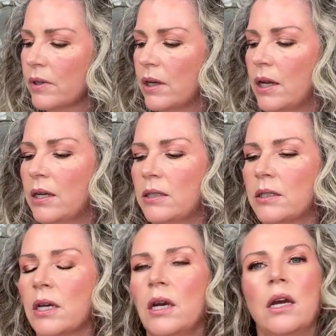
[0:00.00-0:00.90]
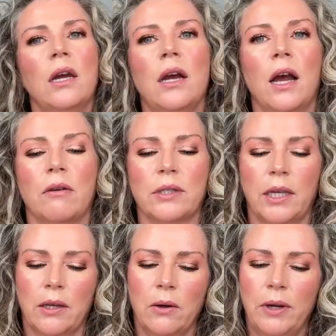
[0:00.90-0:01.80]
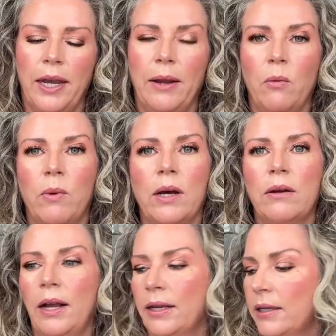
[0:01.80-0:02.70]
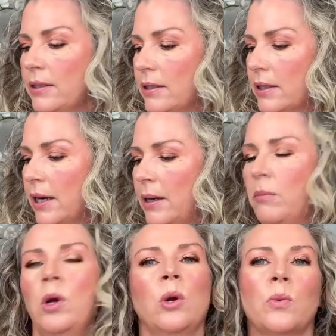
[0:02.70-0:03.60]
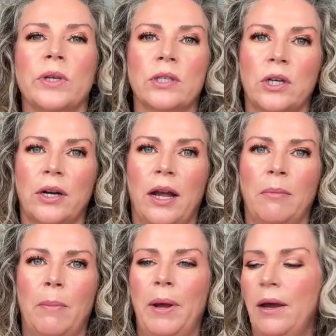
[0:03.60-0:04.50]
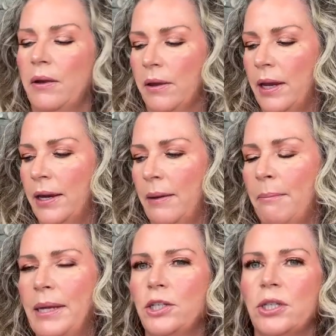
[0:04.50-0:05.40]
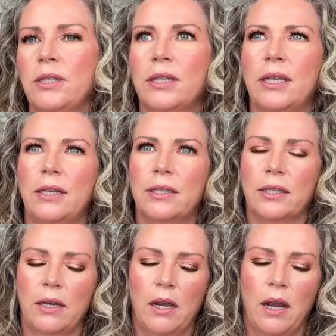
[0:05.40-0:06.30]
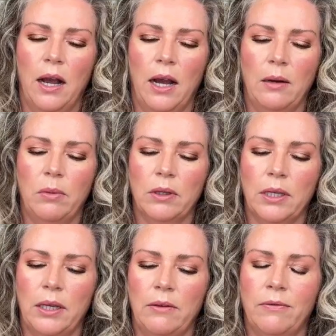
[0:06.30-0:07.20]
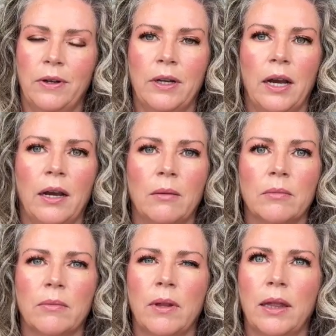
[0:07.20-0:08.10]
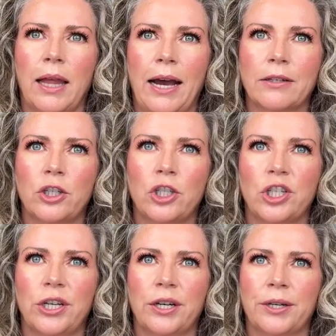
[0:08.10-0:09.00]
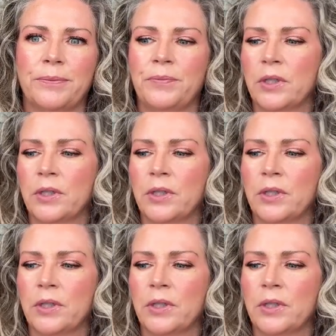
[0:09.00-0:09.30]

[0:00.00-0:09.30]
And I was like, okay, well, I guess it's time we start Emepelle. And I mentioned this, I believe, um, last year